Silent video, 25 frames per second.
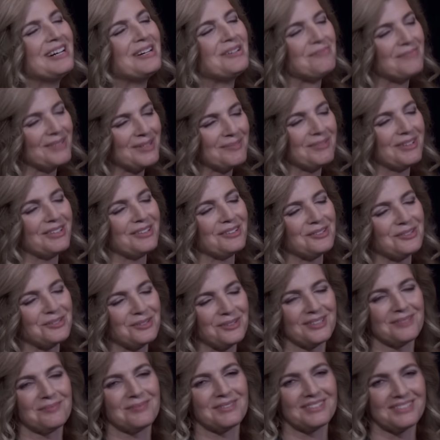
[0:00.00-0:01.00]
My mother
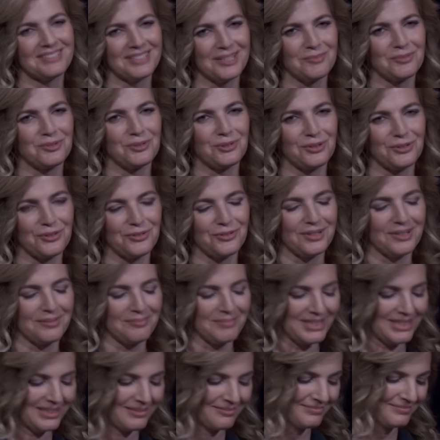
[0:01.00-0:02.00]
told him to stop torturing
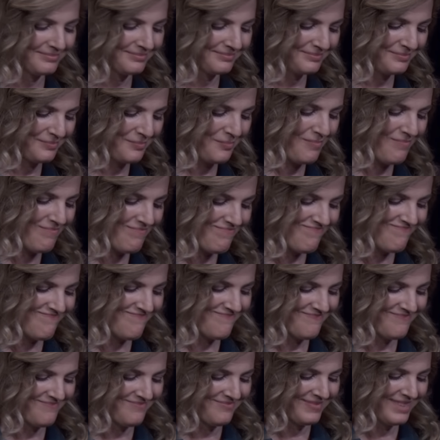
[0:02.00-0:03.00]
me.
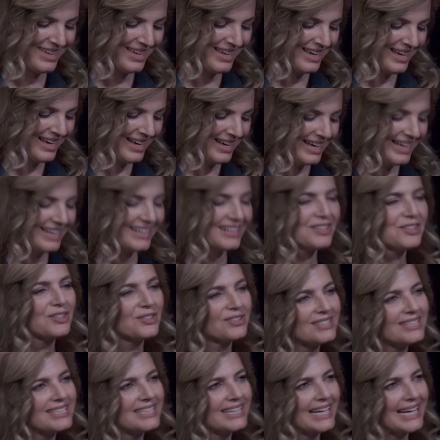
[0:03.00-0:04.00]
And I
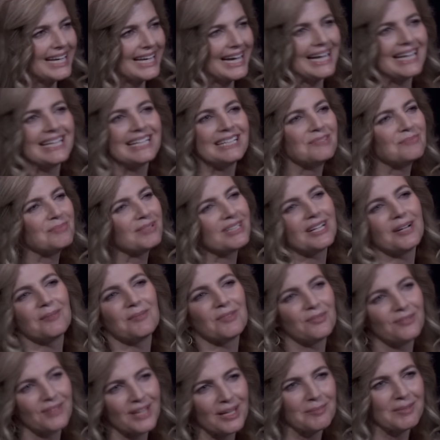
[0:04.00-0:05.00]
should say, I didn't become
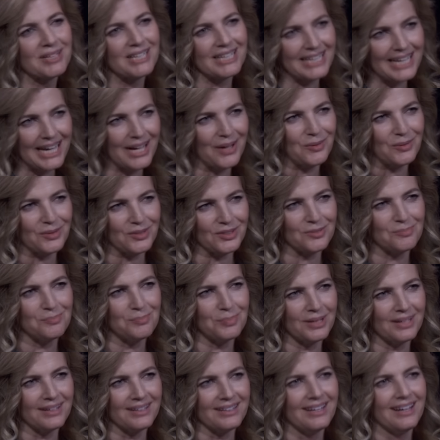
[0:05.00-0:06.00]
the family accountant,
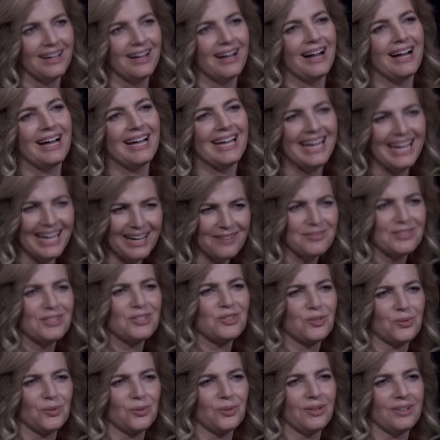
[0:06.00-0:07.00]
but I have
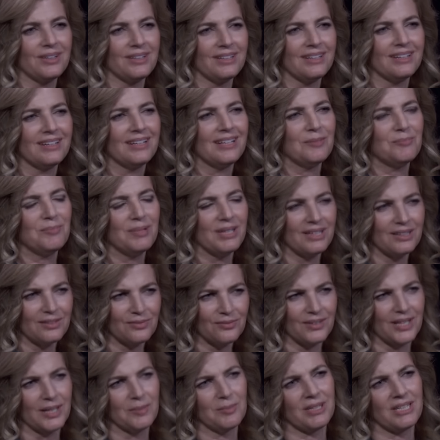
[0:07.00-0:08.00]
enjoyed being the
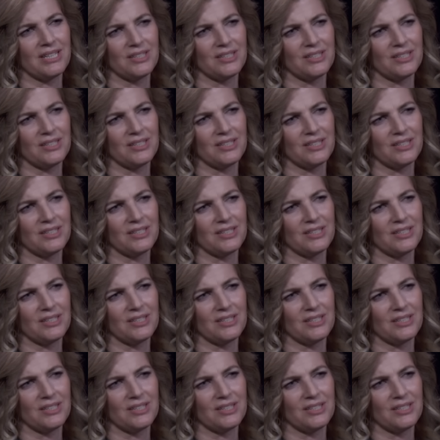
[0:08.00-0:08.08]
family